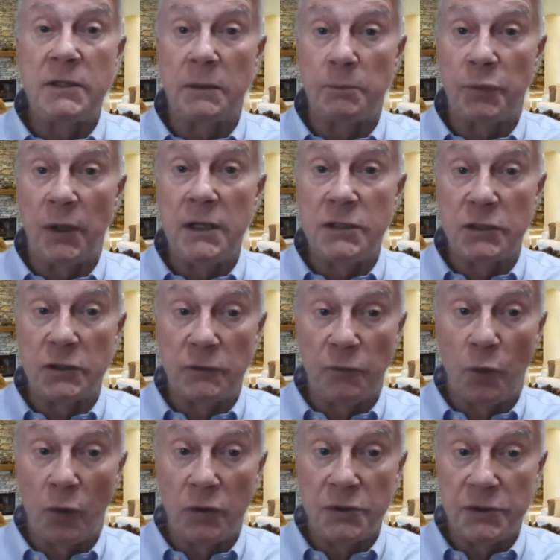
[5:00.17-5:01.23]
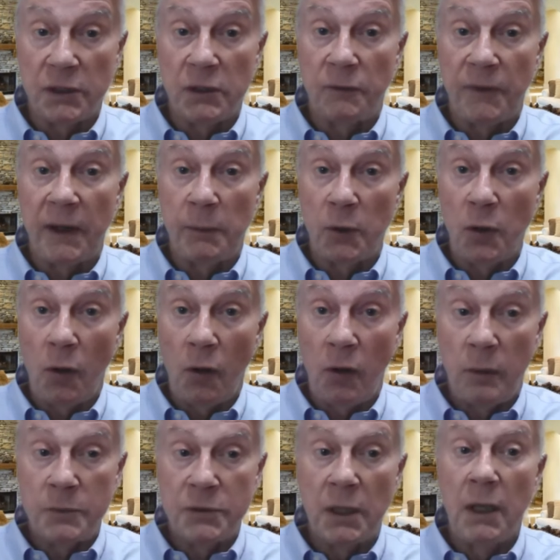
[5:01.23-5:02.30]
and prices for single family
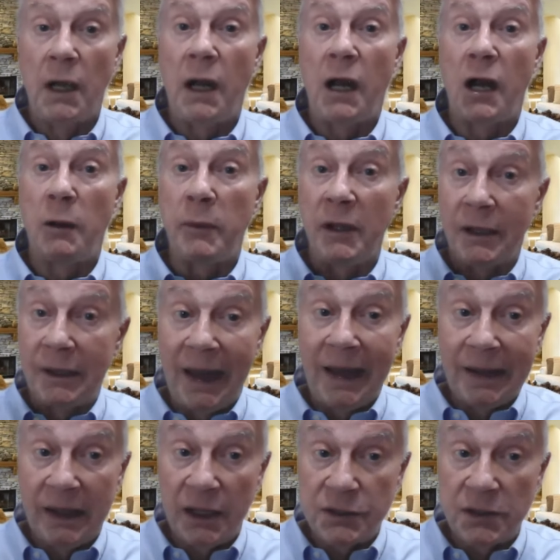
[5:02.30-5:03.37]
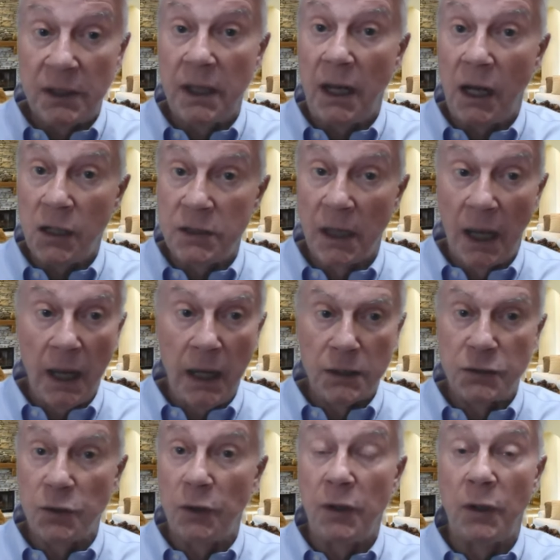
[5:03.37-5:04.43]
homes are going to be a lot less than they are today.
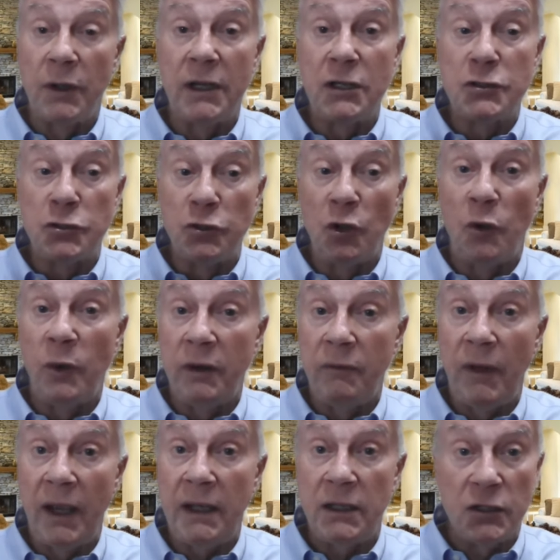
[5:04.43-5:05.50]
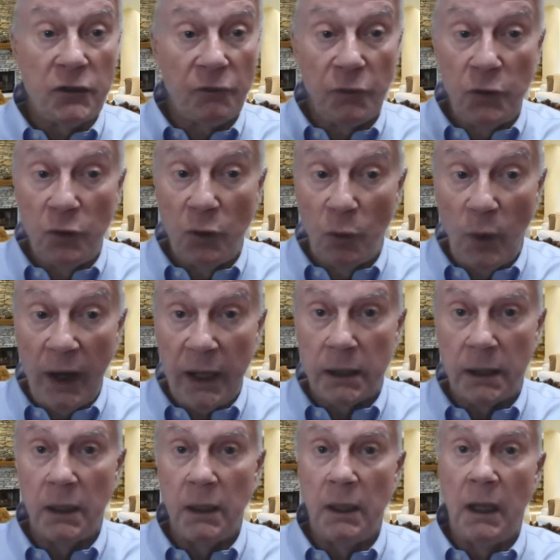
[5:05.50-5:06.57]
So there is no advantage for you to
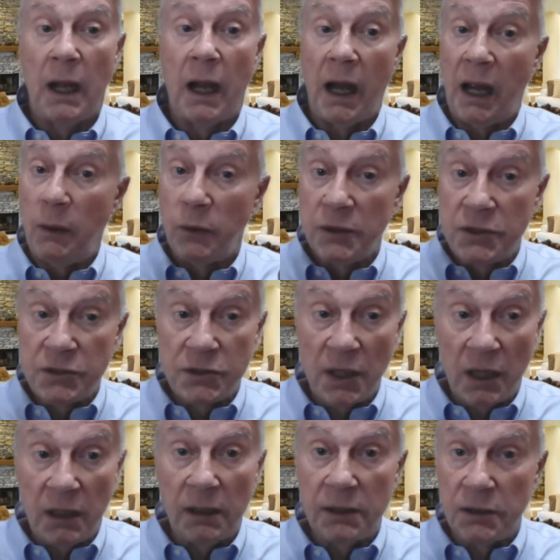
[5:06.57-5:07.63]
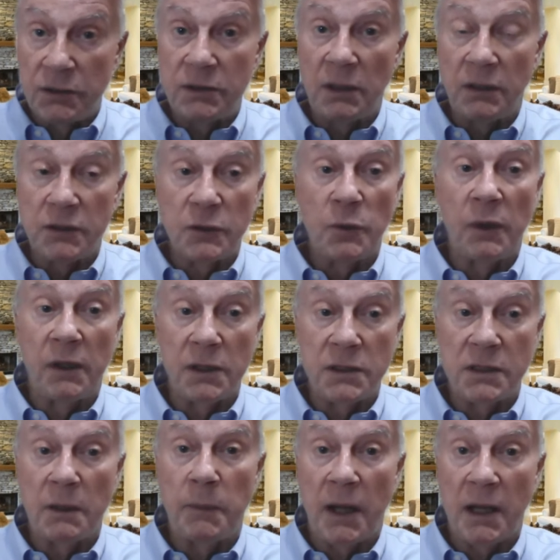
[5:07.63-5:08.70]
wait. I would sell and sell as quickly
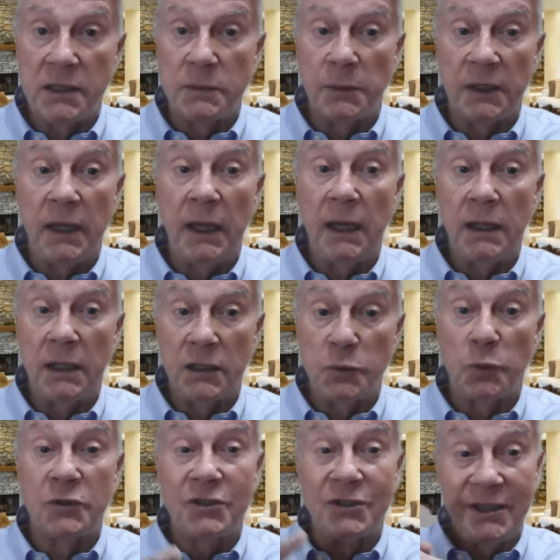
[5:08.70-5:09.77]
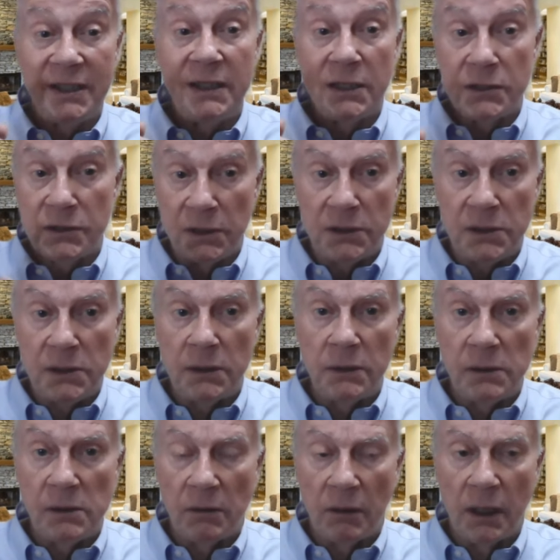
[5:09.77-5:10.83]
as I possibly can, because we're seeing this
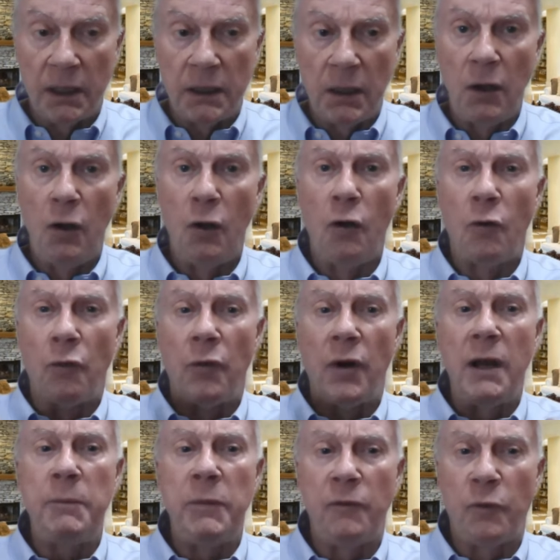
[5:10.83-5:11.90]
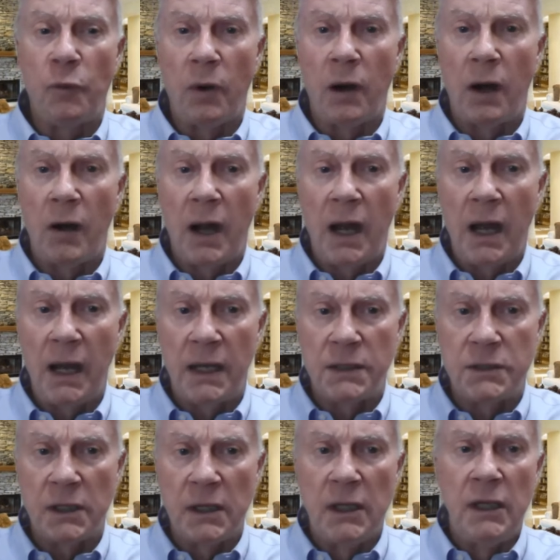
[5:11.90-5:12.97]
deteriorate right before our
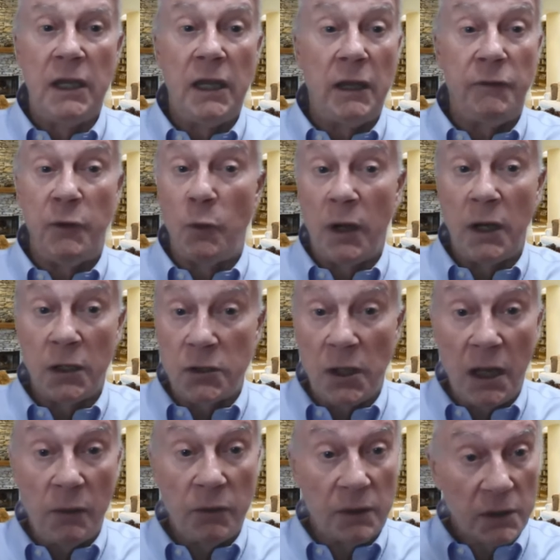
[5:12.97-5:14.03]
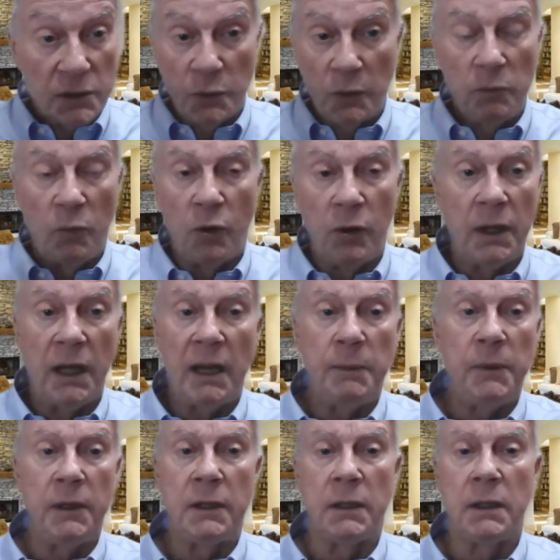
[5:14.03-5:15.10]
eyes. If you want to talk with us, we're more than
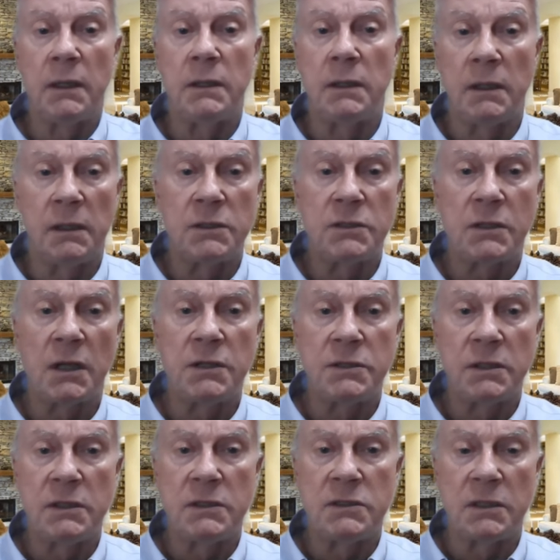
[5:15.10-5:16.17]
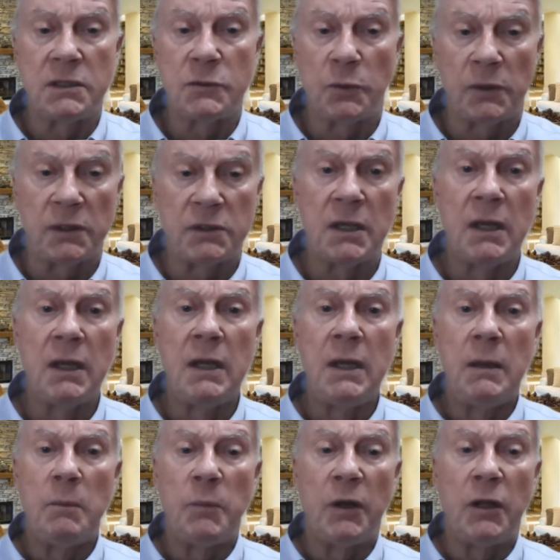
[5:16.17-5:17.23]
happy to, to discuss these things with us.
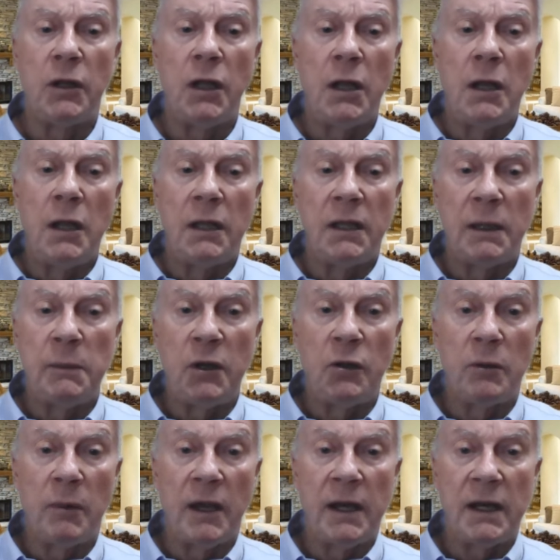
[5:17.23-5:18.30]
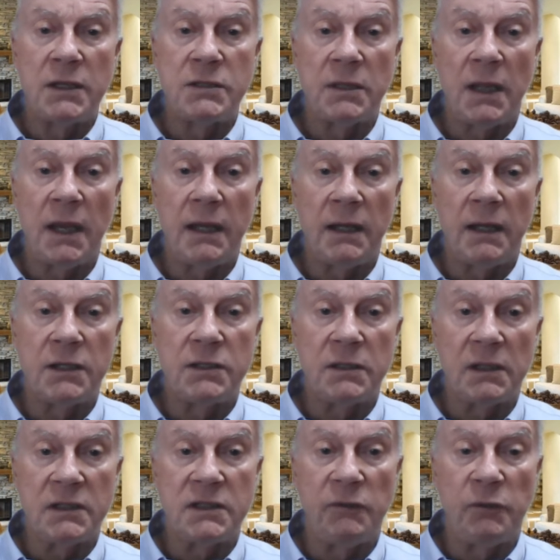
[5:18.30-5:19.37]
But let me go to my next slide, and let's
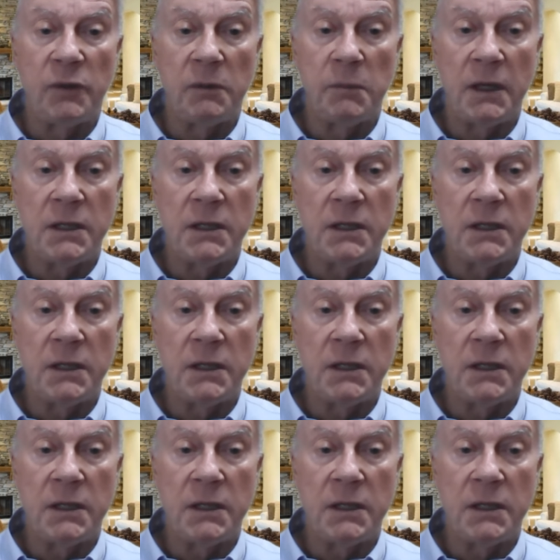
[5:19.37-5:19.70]
let's see if we can make